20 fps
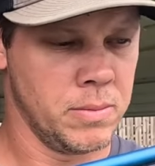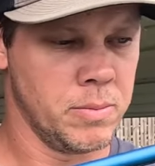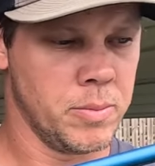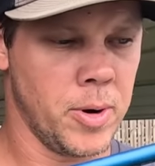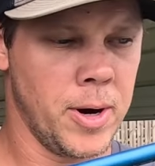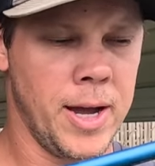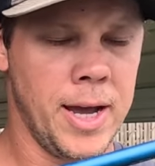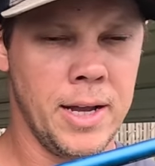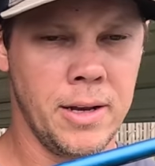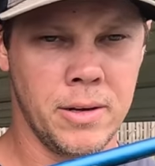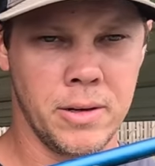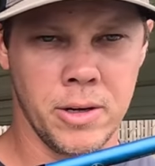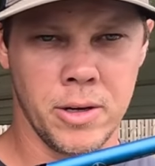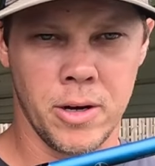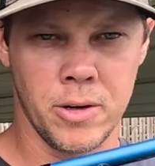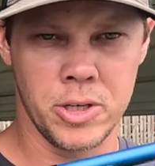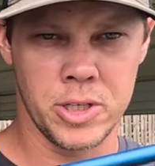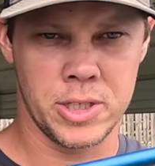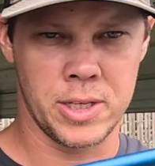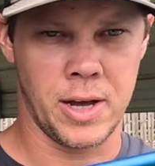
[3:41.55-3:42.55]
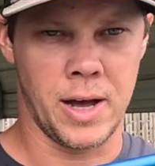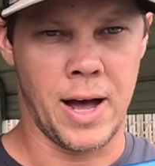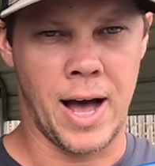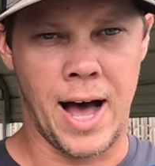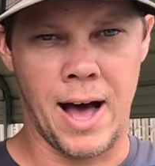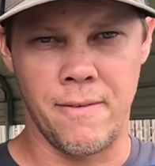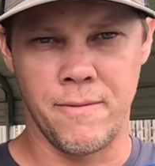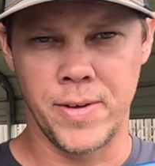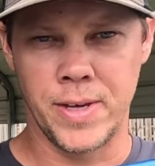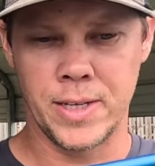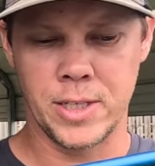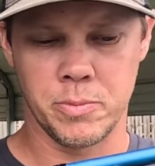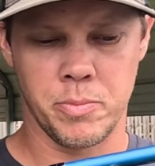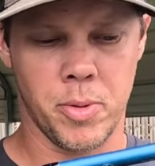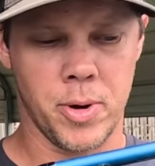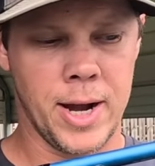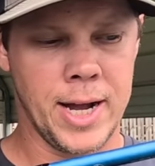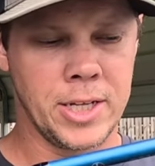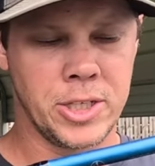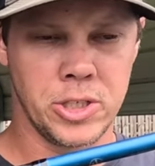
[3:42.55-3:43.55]
braid, you know, just a high vis
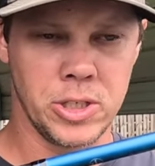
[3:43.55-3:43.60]
braid,